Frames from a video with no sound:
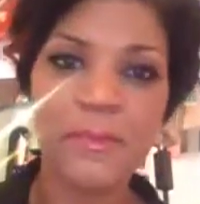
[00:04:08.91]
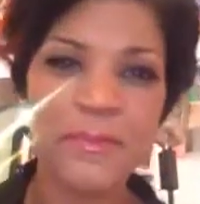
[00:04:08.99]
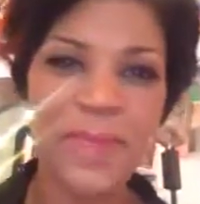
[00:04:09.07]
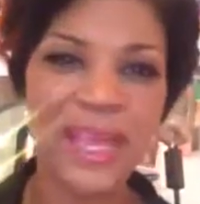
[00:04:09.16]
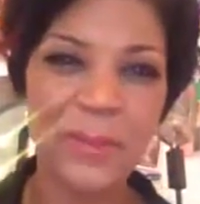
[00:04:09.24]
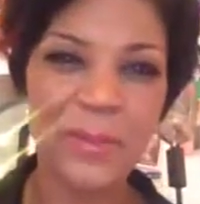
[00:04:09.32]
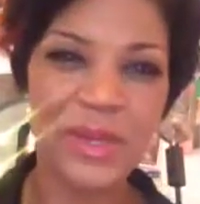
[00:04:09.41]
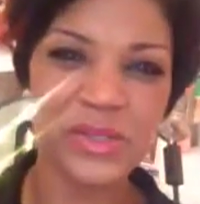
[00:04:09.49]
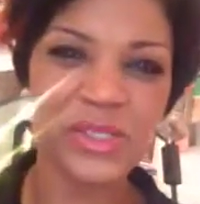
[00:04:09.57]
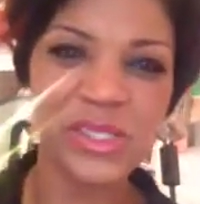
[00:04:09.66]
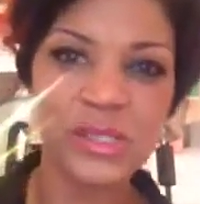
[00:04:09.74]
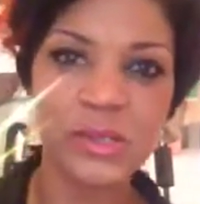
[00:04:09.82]
make a better
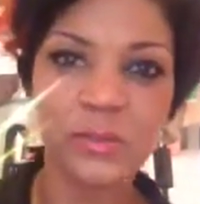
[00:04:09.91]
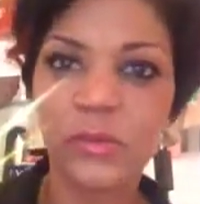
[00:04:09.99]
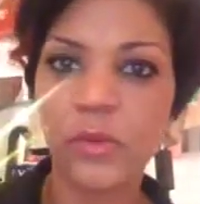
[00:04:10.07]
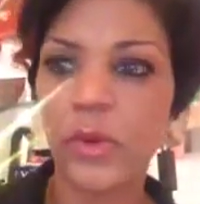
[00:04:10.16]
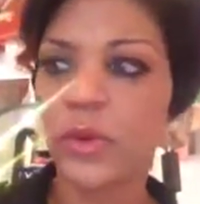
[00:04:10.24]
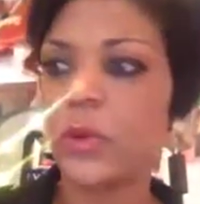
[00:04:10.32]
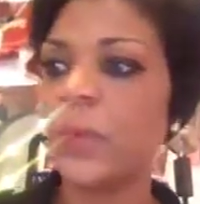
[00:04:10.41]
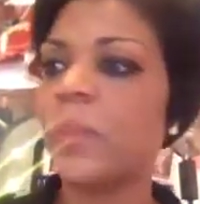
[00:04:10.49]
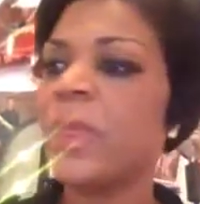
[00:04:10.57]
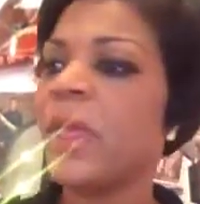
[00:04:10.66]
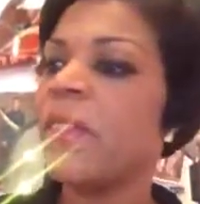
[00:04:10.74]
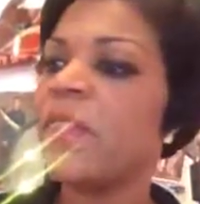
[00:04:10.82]
system for you
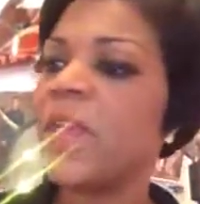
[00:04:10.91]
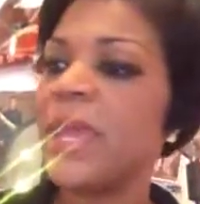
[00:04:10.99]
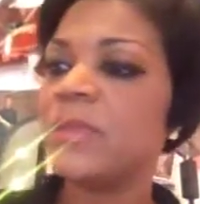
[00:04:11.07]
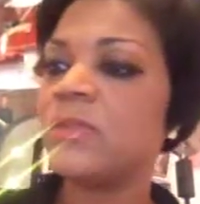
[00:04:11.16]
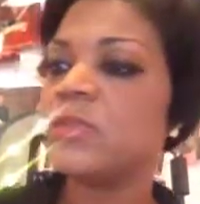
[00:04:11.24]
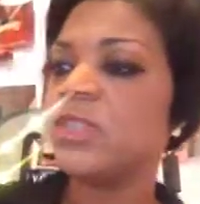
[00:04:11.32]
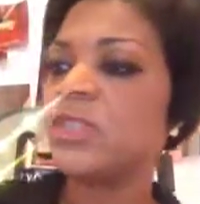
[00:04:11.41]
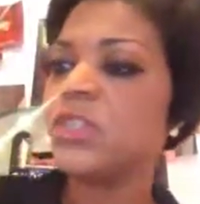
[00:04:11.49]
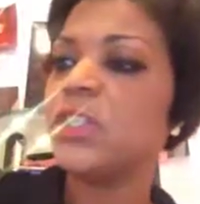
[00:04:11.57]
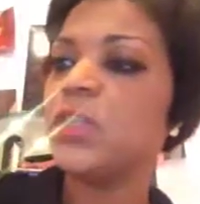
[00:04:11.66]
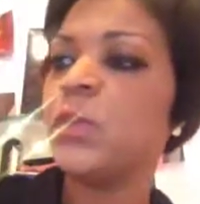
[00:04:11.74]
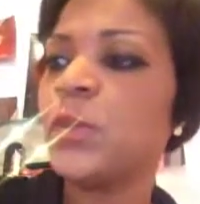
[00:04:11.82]
than
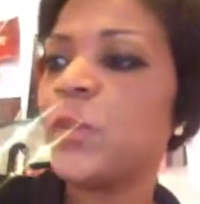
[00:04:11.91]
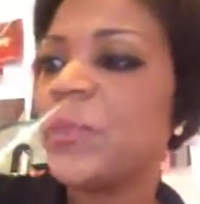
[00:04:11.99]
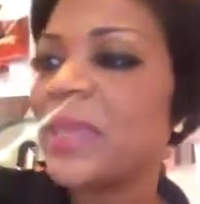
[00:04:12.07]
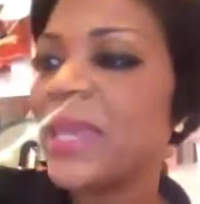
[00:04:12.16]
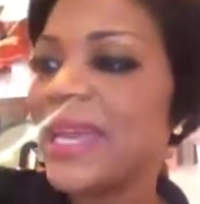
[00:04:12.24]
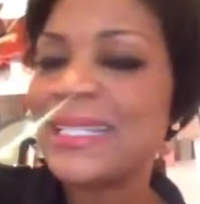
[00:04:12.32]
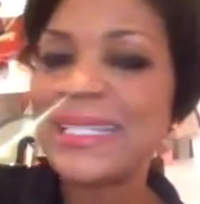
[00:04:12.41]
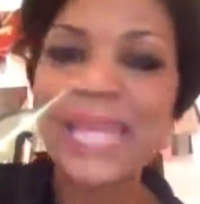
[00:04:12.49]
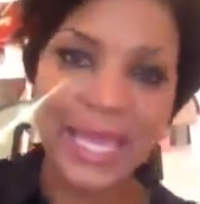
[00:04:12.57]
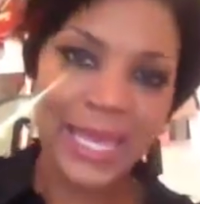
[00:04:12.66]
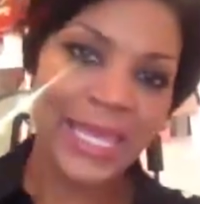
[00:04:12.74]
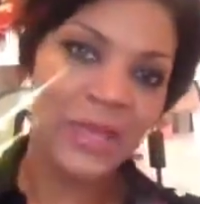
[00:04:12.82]
just you
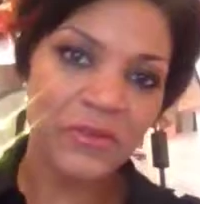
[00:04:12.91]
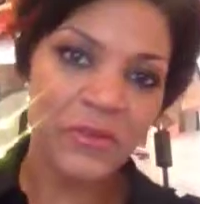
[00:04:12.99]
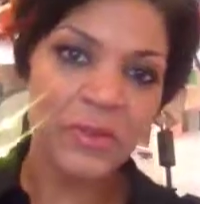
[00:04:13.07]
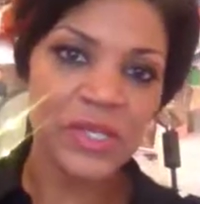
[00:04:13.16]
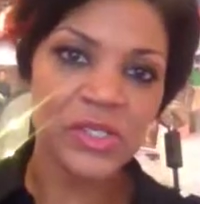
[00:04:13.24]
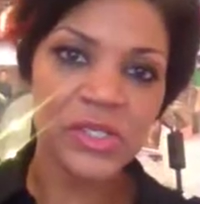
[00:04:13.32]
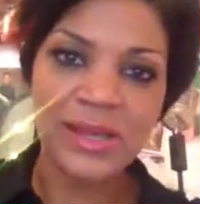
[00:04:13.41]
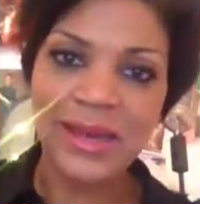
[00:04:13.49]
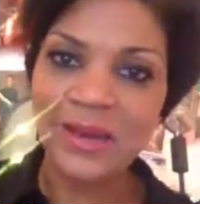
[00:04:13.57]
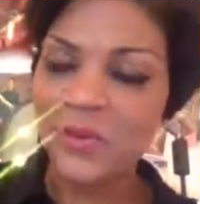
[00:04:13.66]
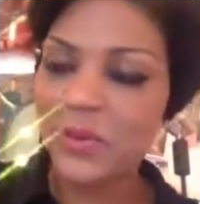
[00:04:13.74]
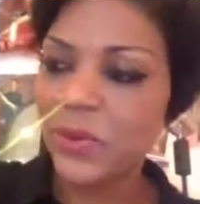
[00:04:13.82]
taking information
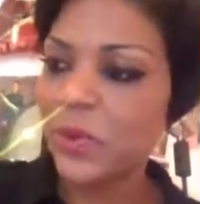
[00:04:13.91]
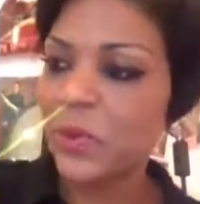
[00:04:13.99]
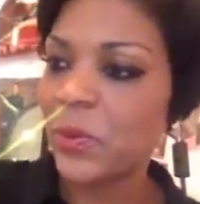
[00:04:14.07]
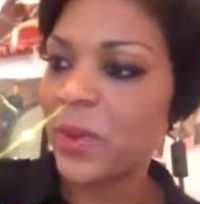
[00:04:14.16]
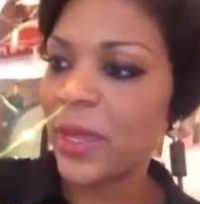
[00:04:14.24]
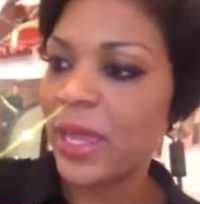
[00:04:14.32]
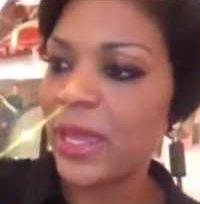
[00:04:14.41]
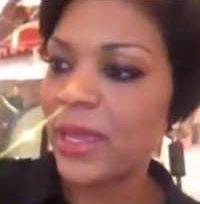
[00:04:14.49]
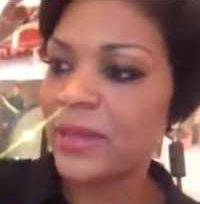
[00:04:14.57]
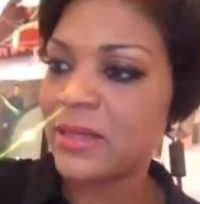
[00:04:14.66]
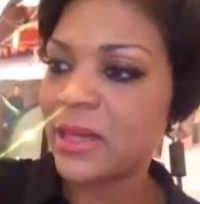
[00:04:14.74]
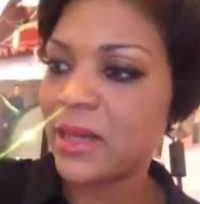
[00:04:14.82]
out of a group
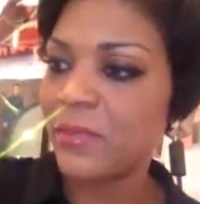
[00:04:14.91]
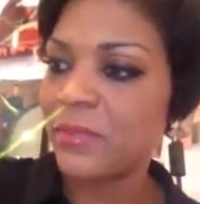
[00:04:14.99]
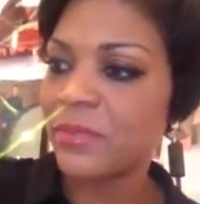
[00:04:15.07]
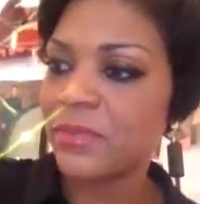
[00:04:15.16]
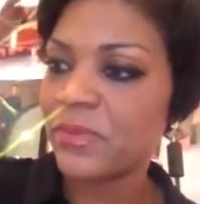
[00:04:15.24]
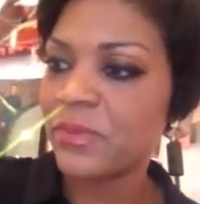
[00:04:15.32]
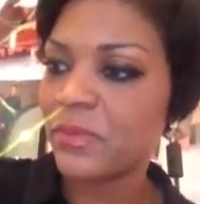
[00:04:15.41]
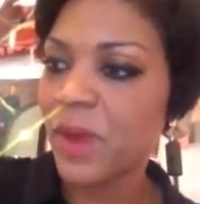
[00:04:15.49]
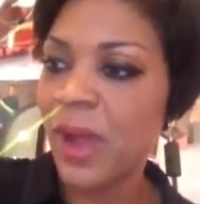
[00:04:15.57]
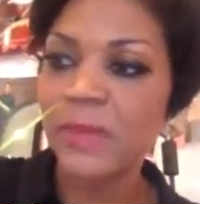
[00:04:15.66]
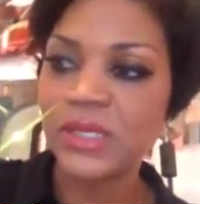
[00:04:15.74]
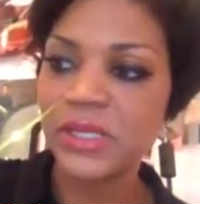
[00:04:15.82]
and
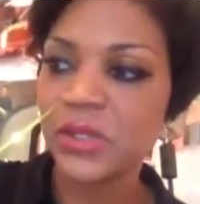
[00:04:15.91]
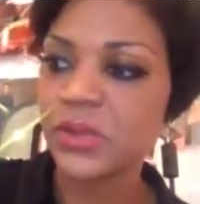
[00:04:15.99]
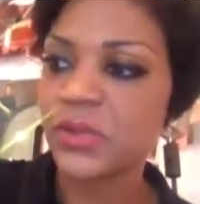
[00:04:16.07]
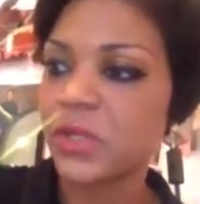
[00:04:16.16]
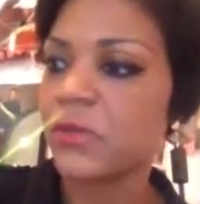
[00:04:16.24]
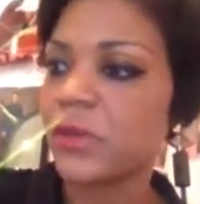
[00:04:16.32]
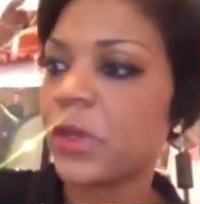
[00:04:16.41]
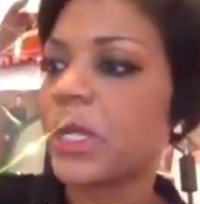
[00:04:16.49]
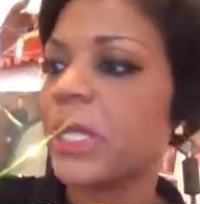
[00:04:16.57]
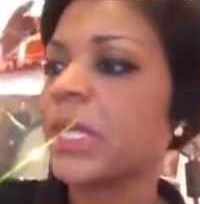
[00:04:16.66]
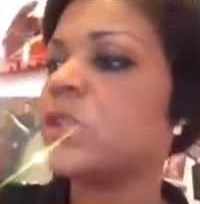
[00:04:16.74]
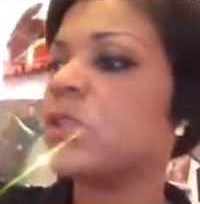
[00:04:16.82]
promising yourself you're
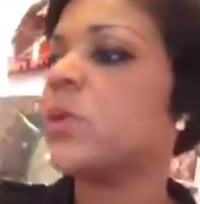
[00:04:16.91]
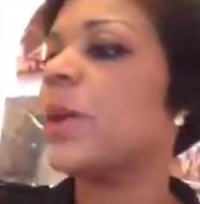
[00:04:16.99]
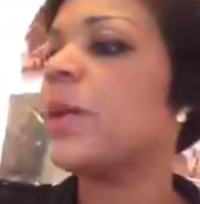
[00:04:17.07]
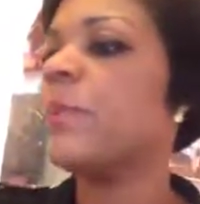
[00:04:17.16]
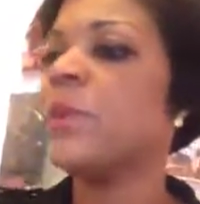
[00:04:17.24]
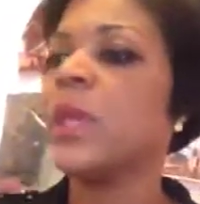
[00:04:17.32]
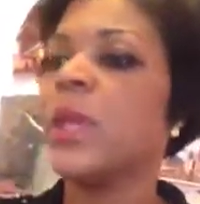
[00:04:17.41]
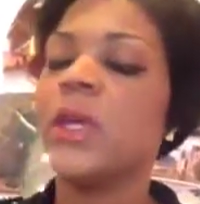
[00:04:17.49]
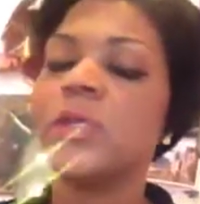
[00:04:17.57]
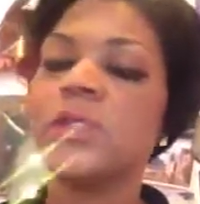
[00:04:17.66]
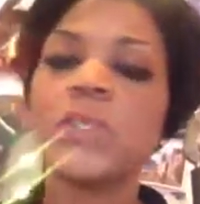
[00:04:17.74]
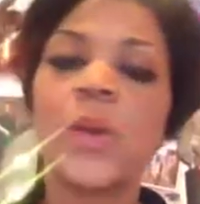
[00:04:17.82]
going to get to it.
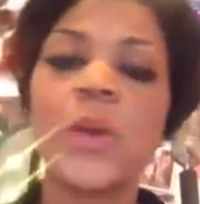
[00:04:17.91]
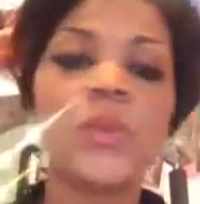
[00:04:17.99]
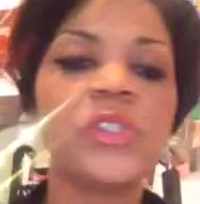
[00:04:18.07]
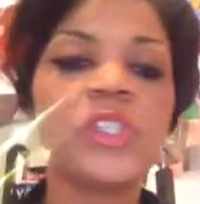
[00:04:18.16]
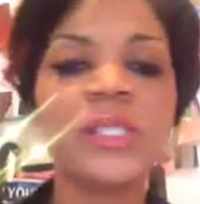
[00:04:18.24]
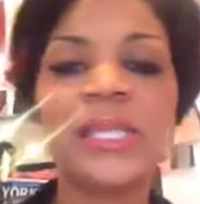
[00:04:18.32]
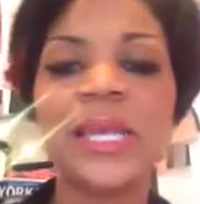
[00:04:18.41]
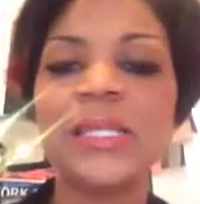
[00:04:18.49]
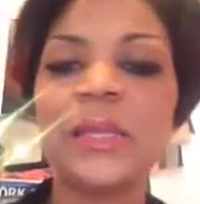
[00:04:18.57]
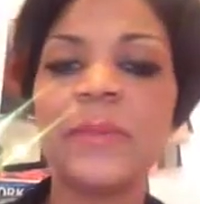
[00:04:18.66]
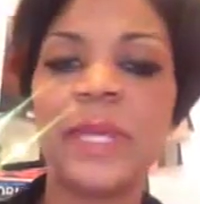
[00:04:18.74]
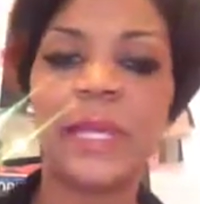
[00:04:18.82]
So she said
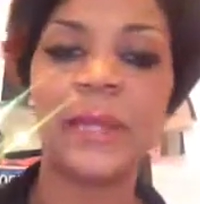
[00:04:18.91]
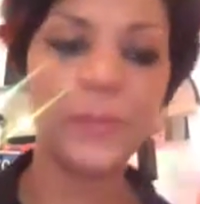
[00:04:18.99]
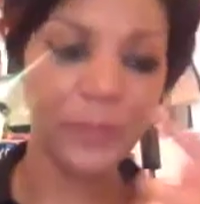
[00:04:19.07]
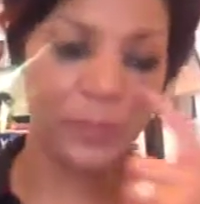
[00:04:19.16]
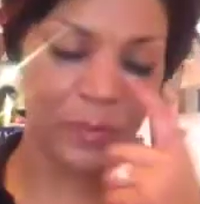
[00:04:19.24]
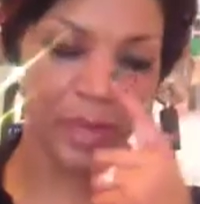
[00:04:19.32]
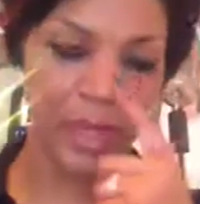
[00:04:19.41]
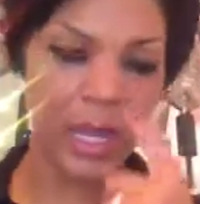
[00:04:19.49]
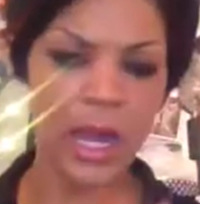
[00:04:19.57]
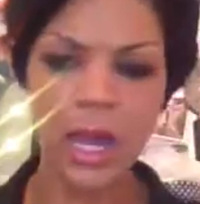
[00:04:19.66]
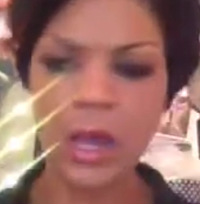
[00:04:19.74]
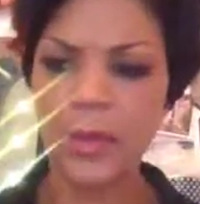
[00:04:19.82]
to me,
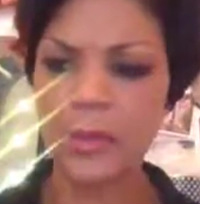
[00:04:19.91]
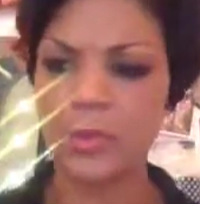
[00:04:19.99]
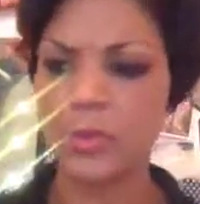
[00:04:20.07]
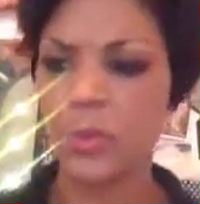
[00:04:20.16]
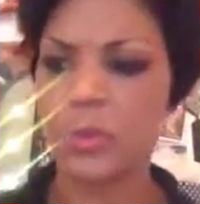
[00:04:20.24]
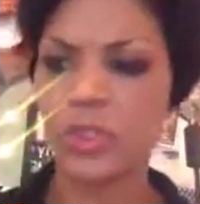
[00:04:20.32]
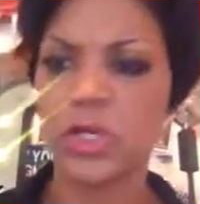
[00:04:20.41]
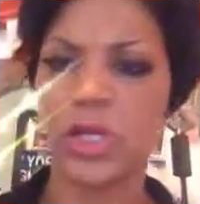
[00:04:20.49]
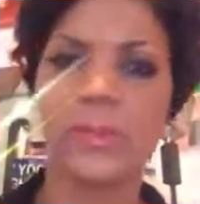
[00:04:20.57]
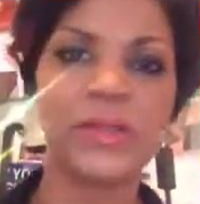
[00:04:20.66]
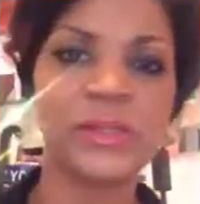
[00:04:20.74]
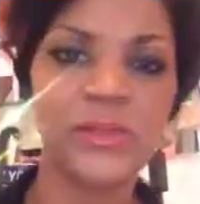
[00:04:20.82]
we were
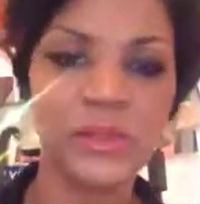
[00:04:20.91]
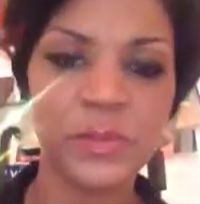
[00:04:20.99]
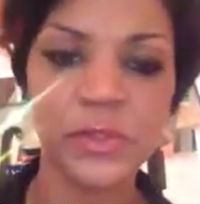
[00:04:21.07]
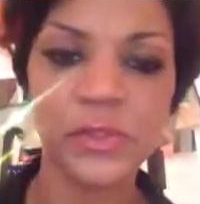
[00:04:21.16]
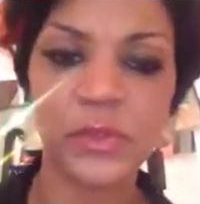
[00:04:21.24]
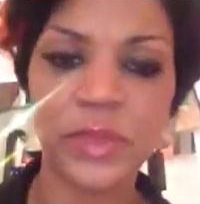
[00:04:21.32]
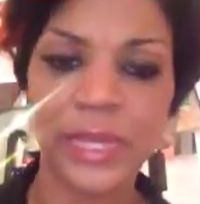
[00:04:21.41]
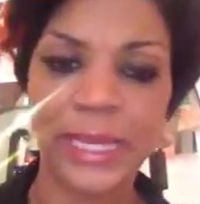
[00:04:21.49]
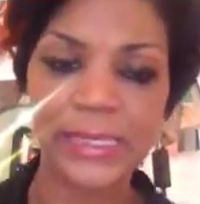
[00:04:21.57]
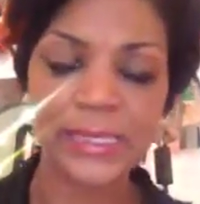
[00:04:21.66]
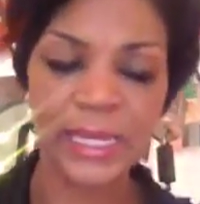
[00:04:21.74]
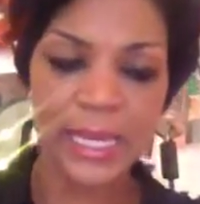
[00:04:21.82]
talking about some spiritual
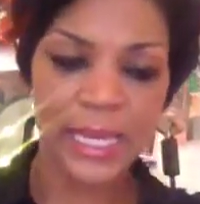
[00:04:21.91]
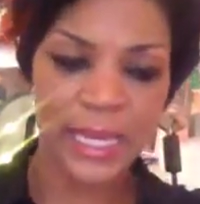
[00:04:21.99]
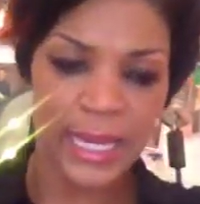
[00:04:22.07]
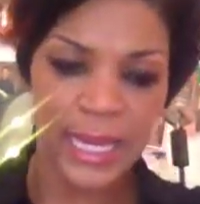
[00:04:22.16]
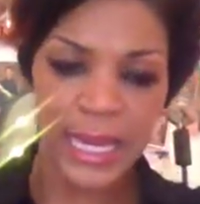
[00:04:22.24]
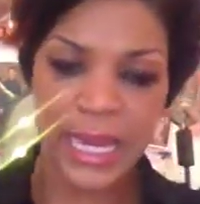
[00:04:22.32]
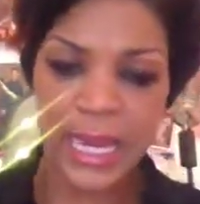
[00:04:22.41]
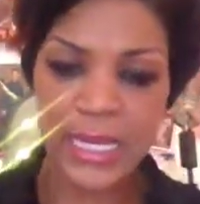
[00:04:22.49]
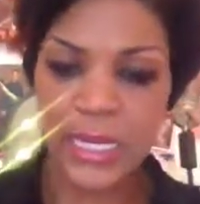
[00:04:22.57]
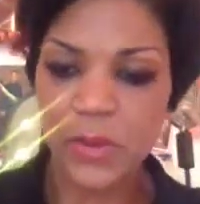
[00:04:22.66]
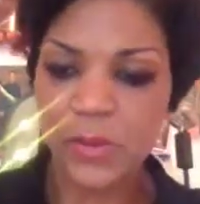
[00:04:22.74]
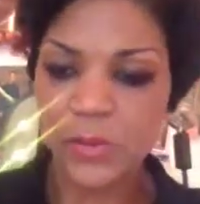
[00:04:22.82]
things,
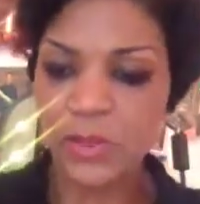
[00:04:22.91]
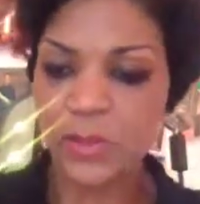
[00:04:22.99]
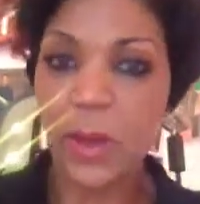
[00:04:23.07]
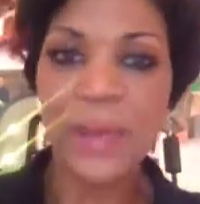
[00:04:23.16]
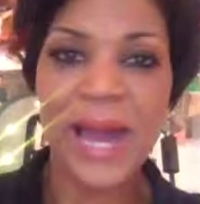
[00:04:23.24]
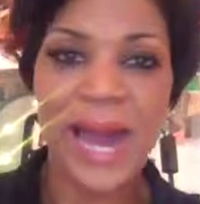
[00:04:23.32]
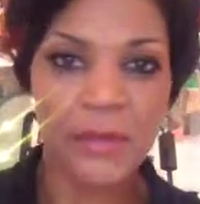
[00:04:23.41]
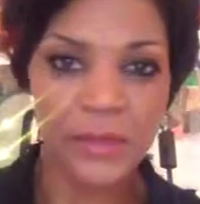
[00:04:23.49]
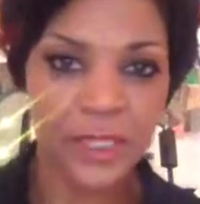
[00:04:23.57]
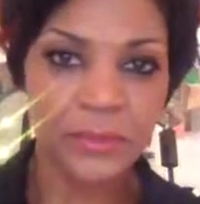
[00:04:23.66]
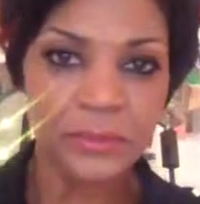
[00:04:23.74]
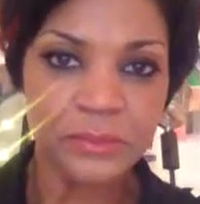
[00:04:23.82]
and we were talking about
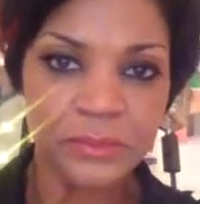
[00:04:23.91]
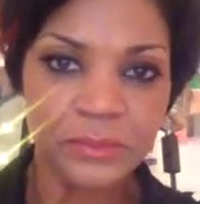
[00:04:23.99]
poverty